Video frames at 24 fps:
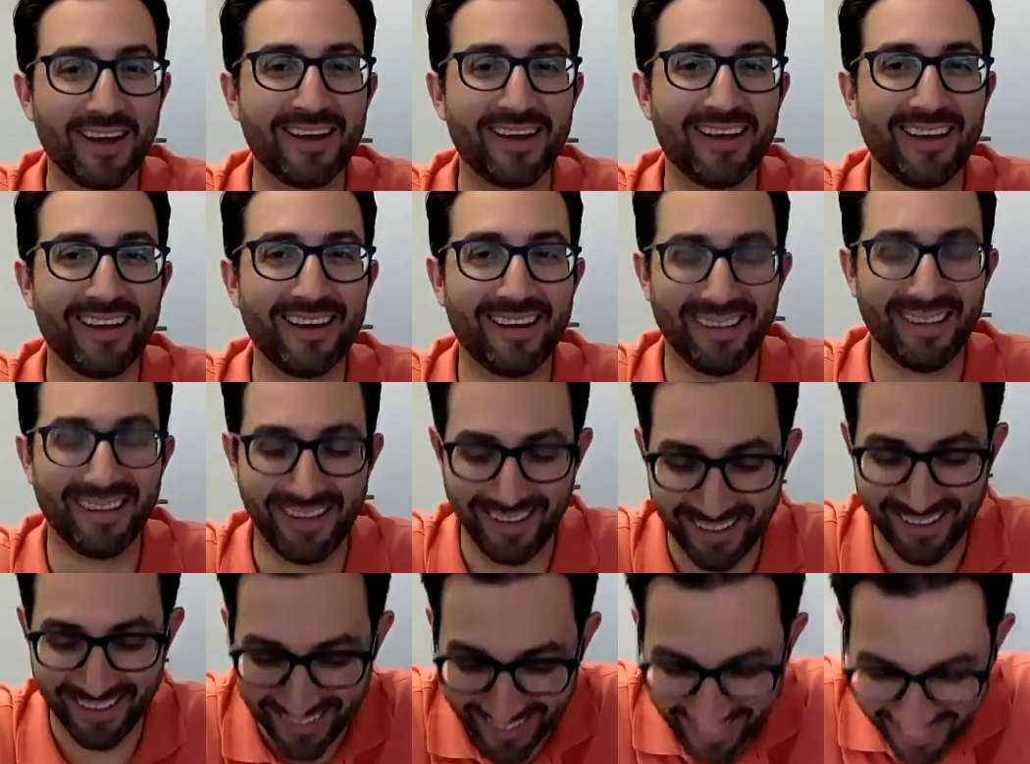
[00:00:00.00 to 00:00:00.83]
If
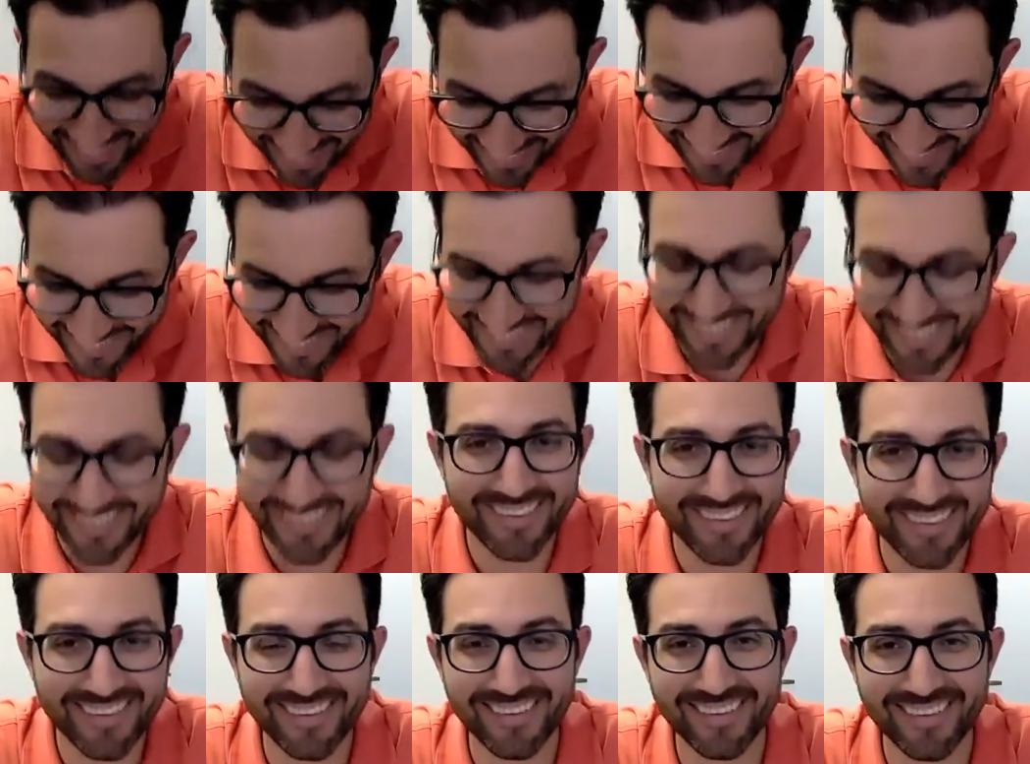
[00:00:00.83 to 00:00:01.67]
they're if they've been if
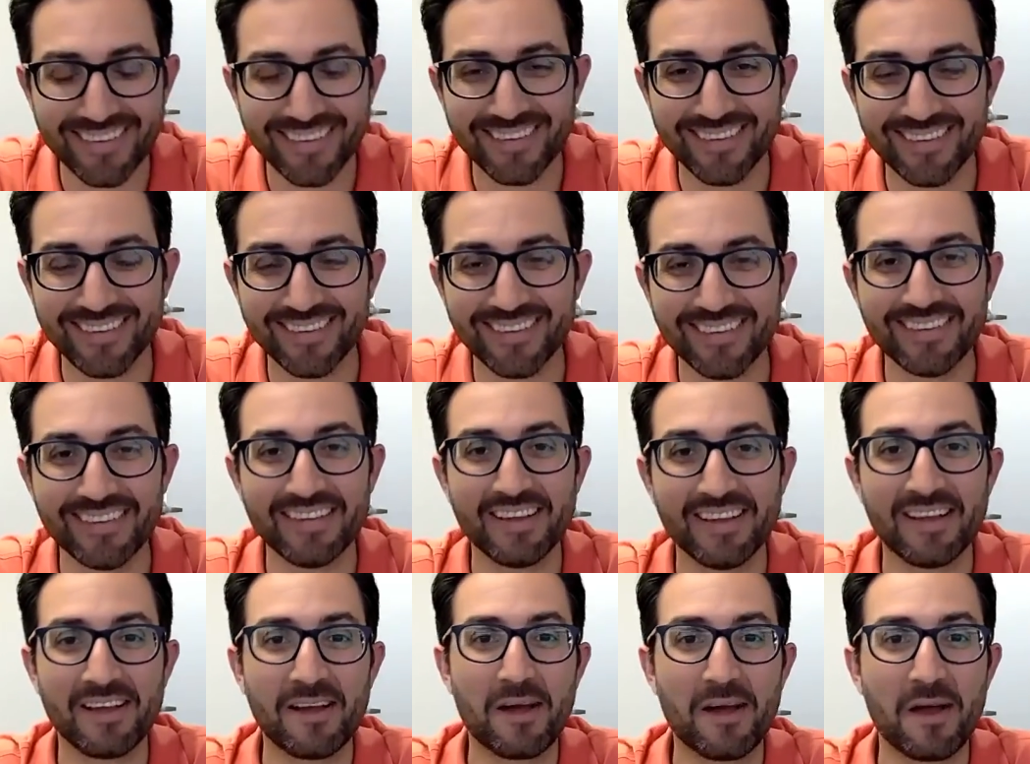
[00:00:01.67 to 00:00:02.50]
they're like I've been
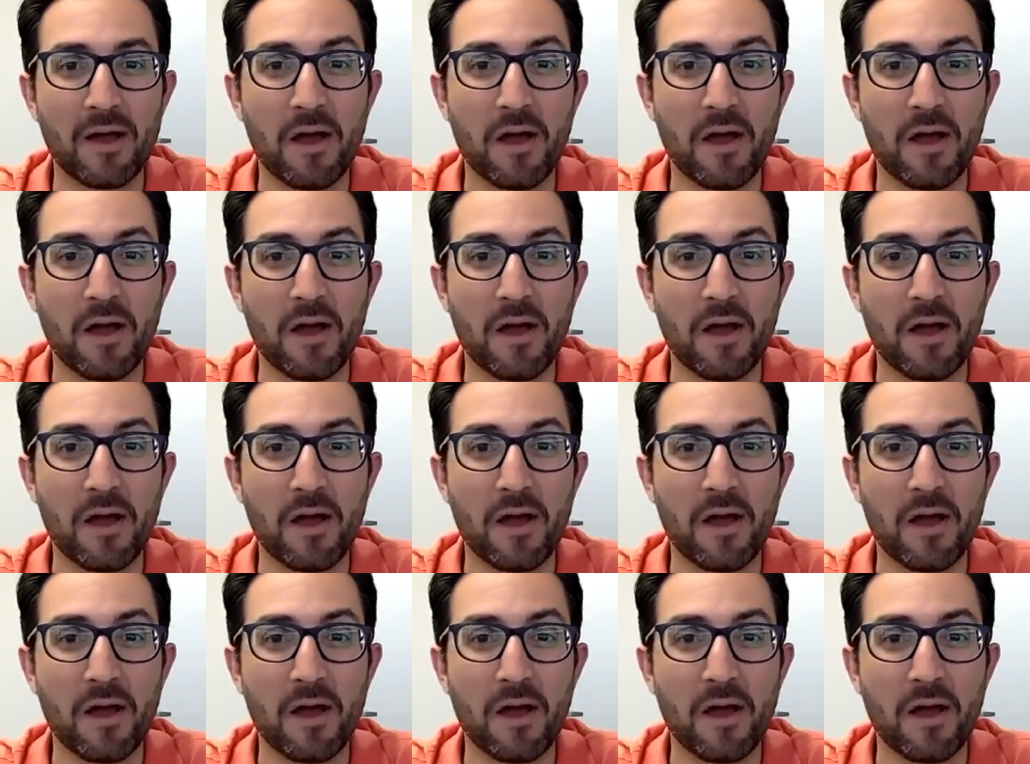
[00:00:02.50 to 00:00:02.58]
looking for a